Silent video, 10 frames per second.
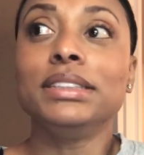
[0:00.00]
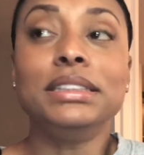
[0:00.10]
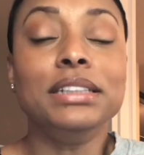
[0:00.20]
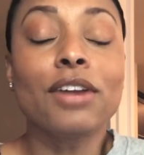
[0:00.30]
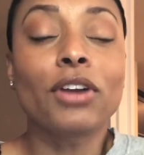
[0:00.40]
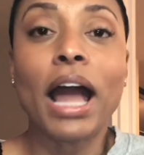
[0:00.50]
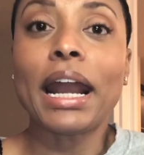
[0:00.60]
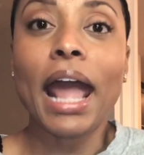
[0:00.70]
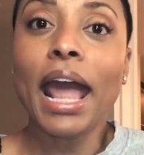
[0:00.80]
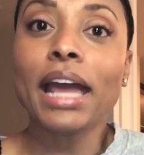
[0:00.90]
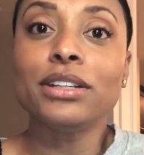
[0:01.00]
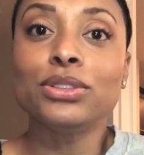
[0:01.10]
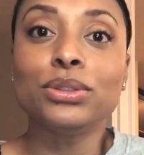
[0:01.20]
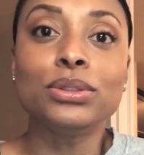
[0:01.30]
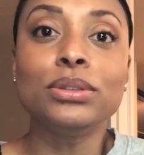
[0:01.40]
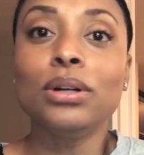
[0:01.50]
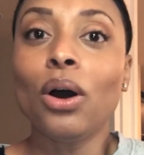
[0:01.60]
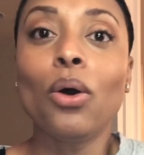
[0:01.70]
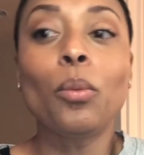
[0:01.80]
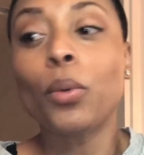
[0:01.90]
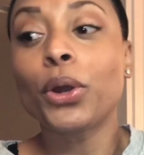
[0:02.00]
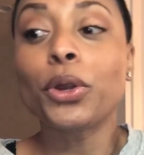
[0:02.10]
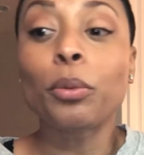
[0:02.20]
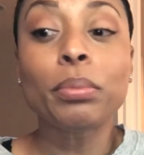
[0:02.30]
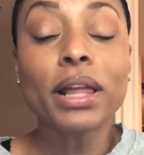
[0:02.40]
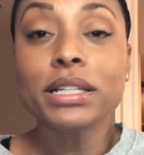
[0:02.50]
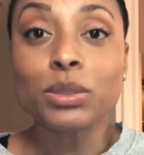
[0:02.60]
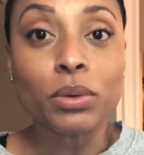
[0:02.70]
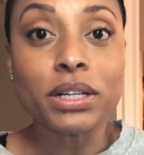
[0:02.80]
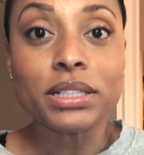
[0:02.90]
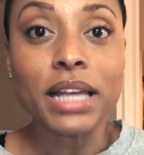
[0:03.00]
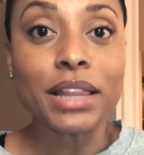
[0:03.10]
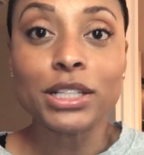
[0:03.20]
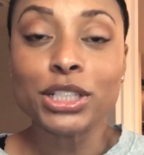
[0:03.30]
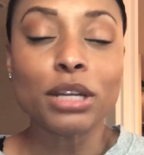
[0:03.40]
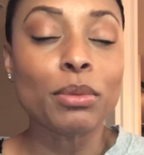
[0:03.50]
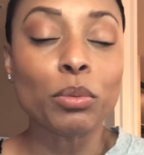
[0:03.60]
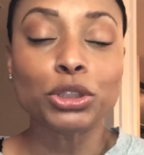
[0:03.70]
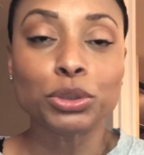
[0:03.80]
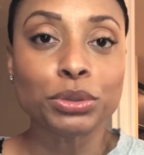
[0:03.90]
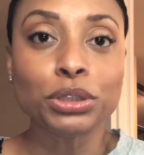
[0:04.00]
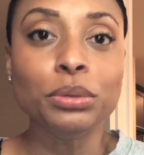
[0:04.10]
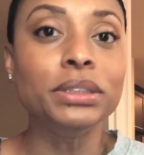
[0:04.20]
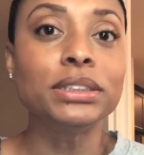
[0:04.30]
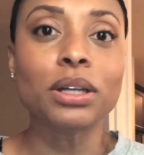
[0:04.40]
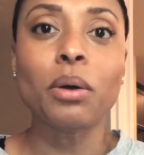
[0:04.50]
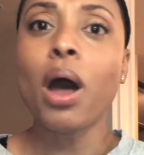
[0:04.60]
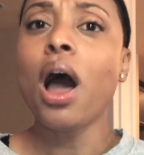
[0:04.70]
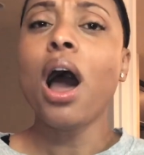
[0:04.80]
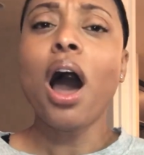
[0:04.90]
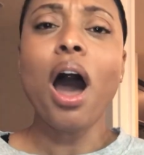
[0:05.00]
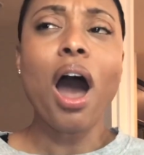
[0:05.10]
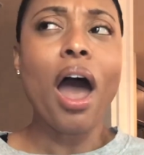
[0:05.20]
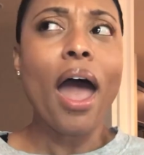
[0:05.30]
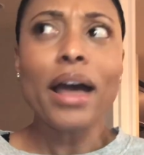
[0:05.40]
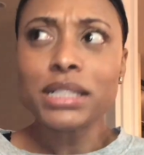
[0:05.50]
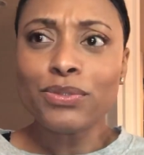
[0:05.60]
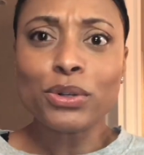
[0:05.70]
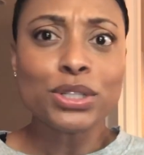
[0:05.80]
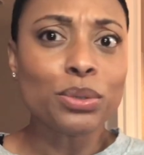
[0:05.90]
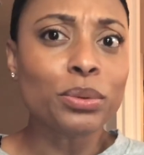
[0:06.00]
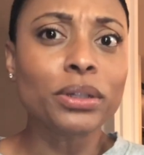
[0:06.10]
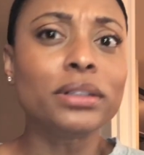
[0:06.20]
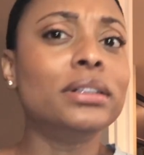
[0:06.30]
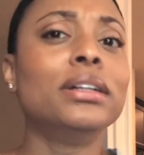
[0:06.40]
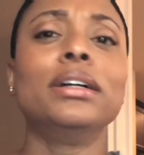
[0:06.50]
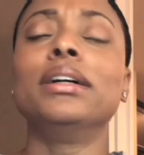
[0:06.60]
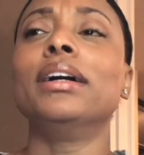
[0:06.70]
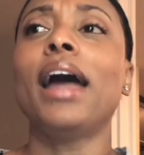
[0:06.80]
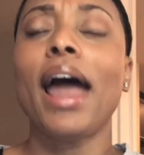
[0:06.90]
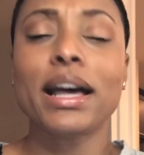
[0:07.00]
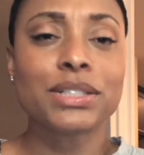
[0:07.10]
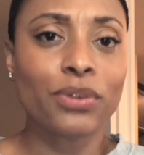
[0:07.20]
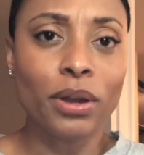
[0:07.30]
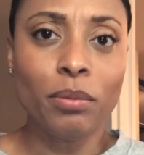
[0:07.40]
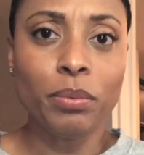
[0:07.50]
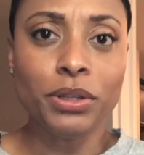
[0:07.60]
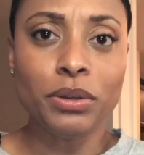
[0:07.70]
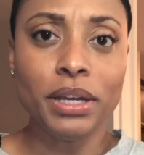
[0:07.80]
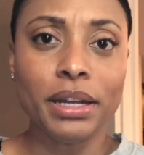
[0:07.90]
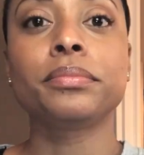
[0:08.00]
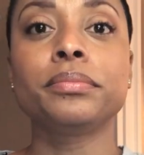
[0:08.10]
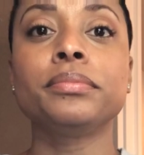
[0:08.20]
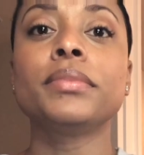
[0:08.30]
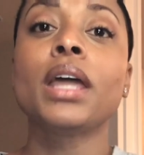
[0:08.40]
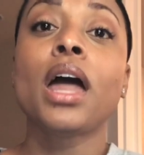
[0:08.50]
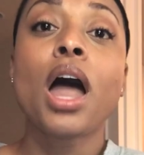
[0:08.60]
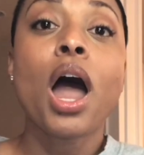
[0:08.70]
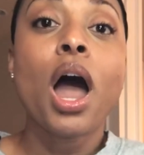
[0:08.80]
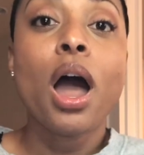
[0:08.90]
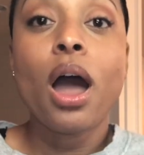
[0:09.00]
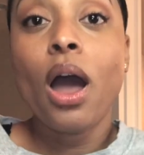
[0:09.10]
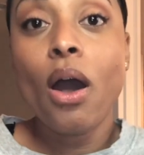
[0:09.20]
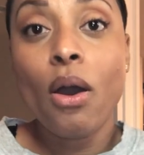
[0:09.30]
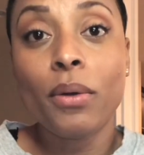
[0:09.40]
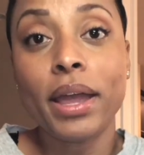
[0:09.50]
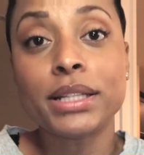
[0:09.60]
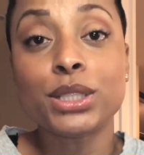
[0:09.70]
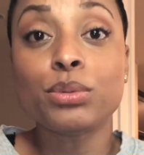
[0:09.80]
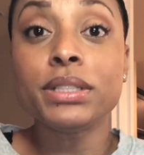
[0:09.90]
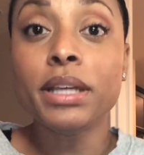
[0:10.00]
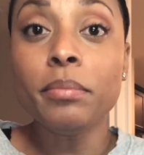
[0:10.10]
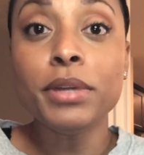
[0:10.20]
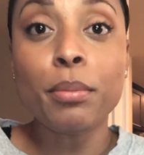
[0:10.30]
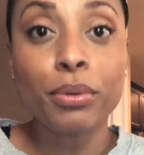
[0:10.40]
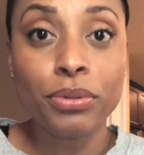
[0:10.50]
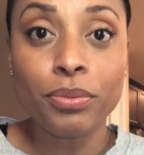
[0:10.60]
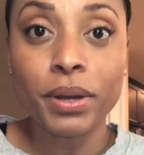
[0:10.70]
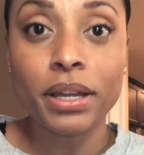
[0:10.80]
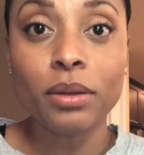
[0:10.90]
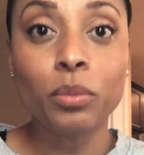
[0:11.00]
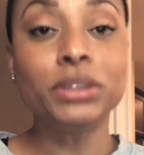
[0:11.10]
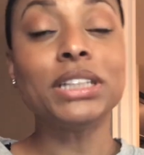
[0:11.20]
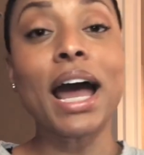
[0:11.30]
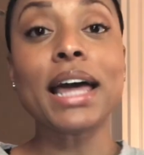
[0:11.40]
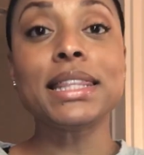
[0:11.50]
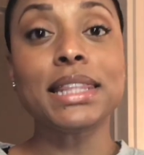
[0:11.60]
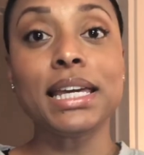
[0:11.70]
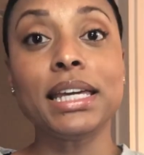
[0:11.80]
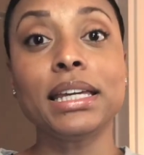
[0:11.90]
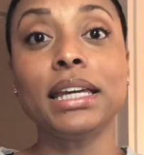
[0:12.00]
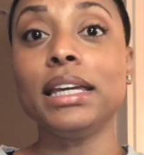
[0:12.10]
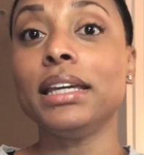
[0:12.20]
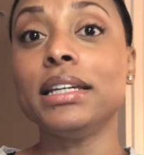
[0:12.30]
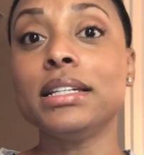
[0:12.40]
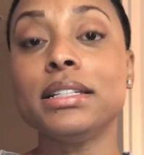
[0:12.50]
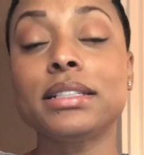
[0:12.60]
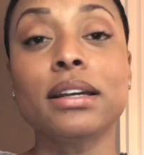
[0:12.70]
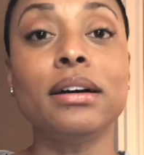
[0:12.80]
never got a handle on where your place was at the gym and what you were doing. So ask for a tour, ask for help when you need it. Okay, so tip number 3, which I think is